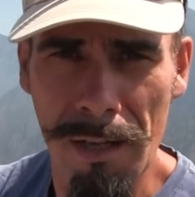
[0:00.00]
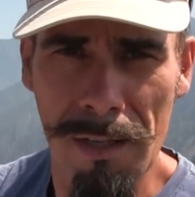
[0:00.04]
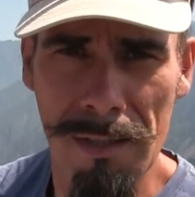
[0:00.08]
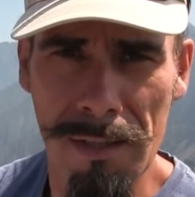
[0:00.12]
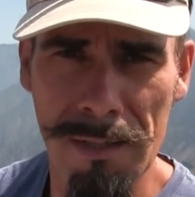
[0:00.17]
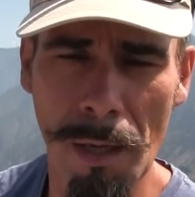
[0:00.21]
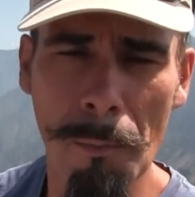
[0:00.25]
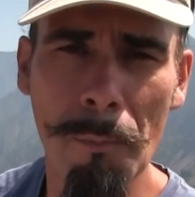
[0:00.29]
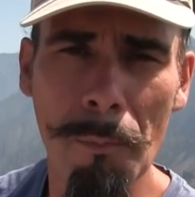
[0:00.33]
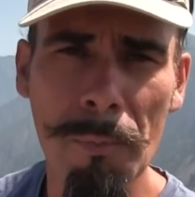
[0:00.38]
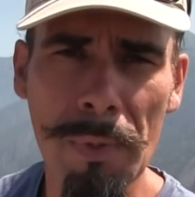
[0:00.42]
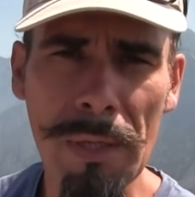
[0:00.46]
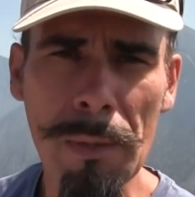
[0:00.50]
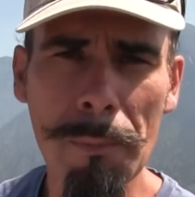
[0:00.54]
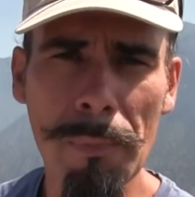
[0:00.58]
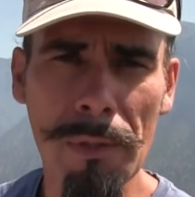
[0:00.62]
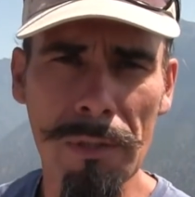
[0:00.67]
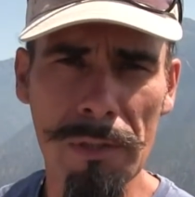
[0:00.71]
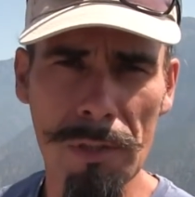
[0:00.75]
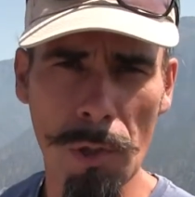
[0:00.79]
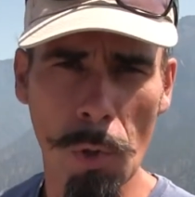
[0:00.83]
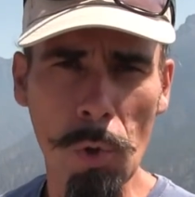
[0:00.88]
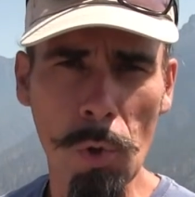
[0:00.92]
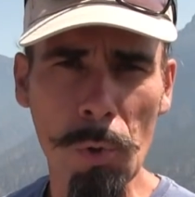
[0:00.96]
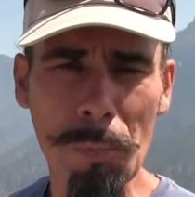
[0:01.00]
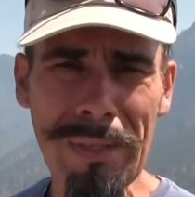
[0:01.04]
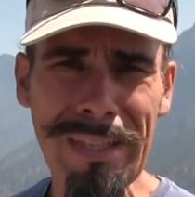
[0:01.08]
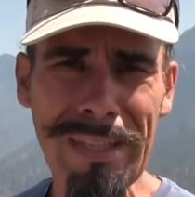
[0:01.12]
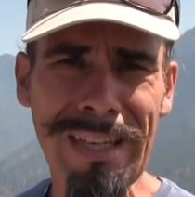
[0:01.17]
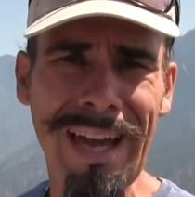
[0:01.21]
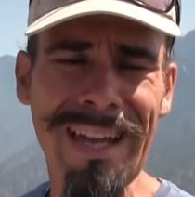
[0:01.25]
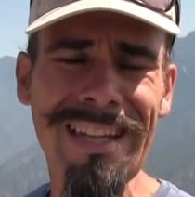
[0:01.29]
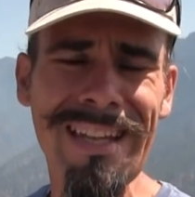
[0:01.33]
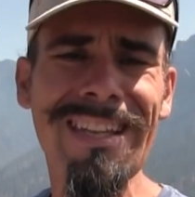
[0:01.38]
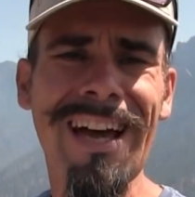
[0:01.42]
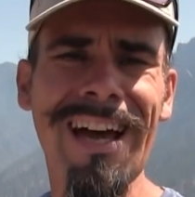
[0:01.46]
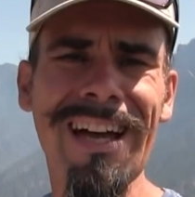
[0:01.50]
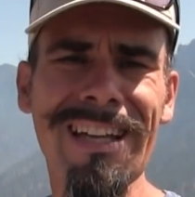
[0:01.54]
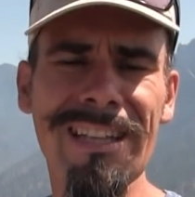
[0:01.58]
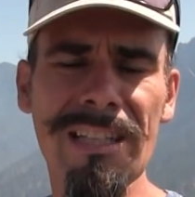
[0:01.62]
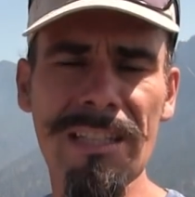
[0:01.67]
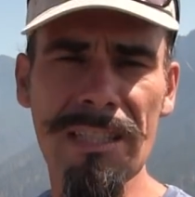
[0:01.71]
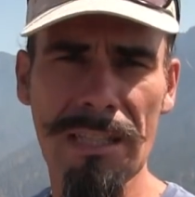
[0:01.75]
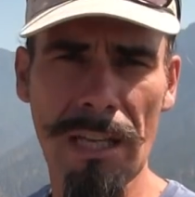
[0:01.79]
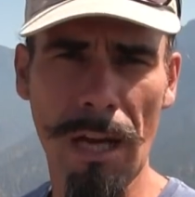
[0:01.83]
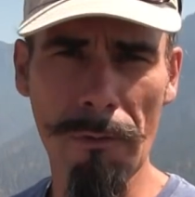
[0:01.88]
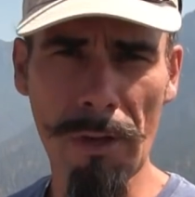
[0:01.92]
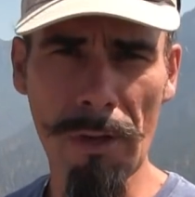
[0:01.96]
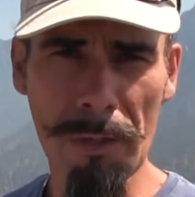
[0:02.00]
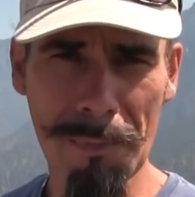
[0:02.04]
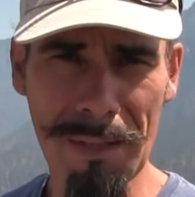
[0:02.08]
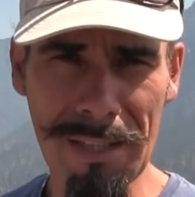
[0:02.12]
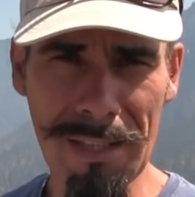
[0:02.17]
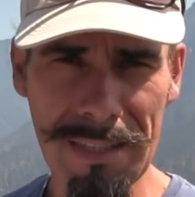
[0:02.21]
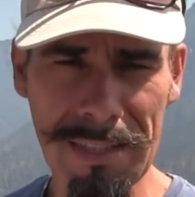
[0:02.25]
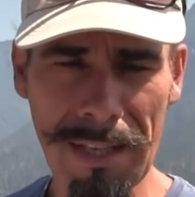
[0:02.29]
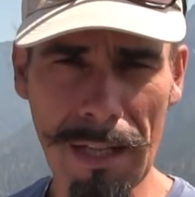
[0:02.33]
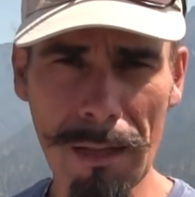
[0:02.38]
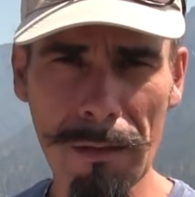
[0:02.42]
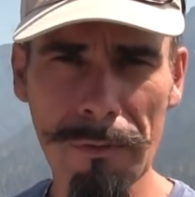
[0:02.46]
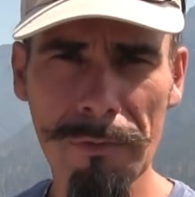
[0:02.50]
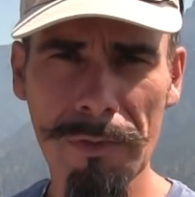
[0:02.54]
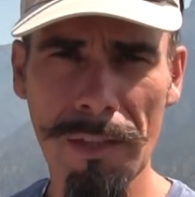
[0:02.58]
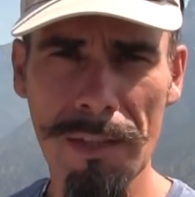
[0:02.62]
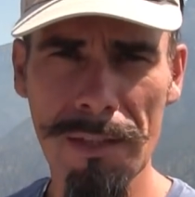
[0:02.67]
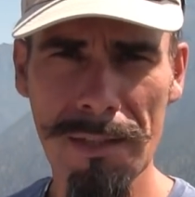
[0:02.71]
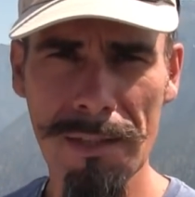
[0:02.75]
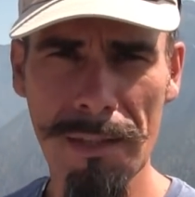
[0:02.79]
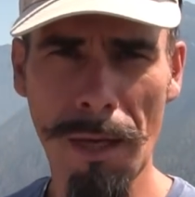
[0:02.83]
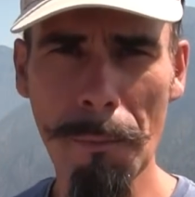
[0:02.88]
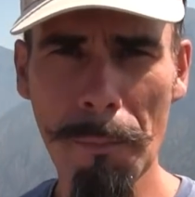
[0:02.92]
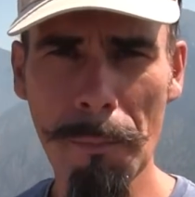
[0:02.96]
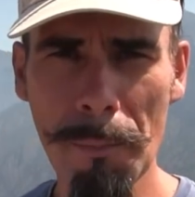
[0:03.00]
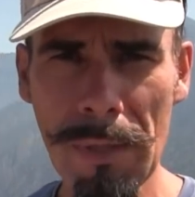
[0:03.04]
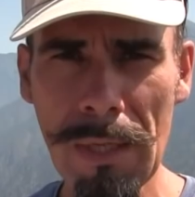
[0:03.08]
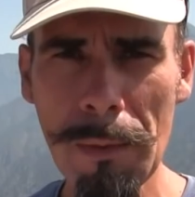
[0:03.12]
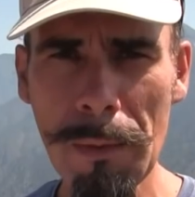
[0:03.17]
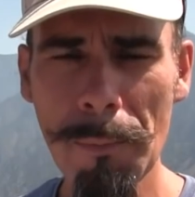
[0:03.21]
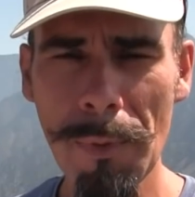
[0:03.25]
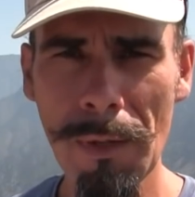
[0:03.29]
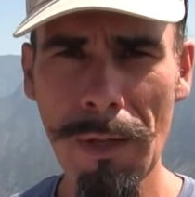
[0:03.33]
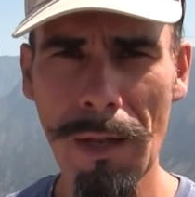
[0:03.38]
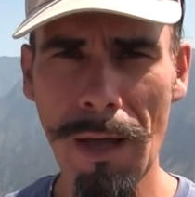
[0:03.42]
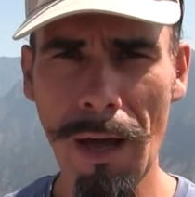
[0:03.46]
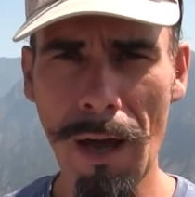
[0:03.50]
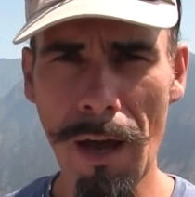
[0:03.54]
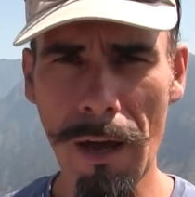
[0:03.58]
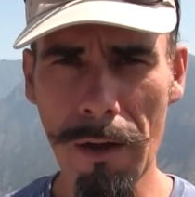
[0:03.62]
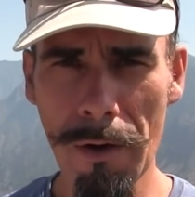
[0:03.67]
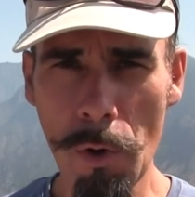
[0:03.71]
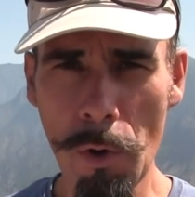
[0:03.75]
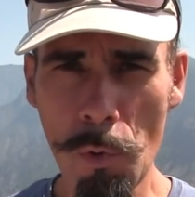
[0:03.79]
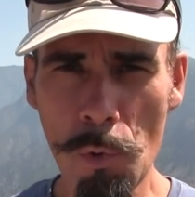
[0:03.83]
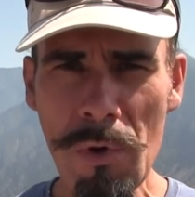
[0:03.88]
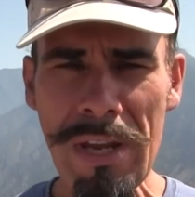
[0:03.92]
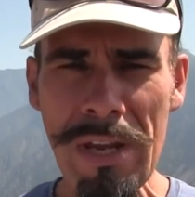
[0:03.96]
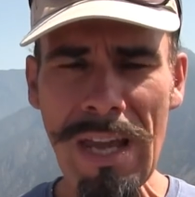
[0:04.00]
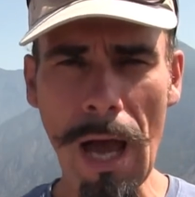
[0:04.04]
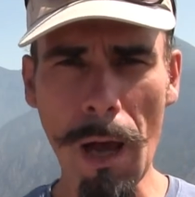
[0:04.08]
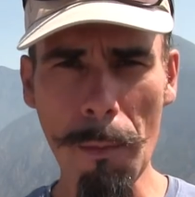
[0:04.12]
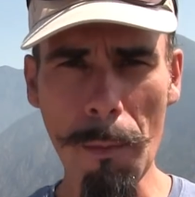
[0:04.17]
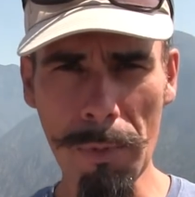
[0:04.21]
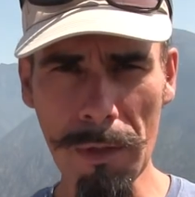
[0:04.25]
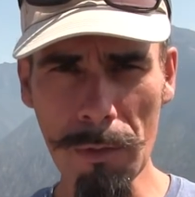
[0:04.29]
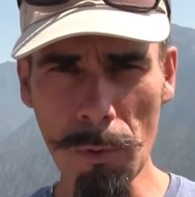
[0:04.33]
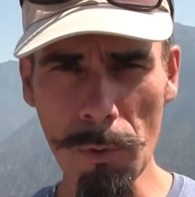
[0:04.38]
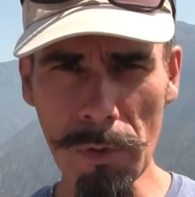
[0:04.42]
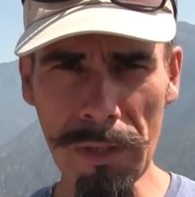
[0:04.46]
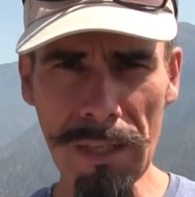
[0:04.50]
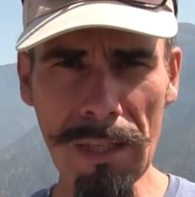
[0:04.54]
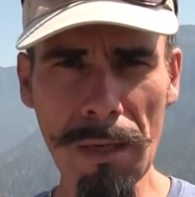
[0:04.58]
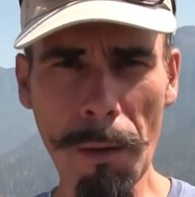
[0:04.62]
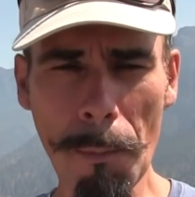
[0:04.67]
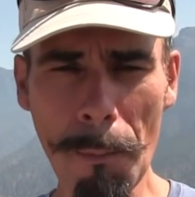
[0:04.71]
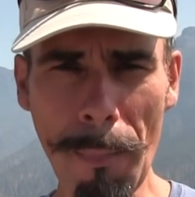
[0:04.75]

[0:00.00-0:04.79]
Some people told me and I discovered myself that some people are re-uploading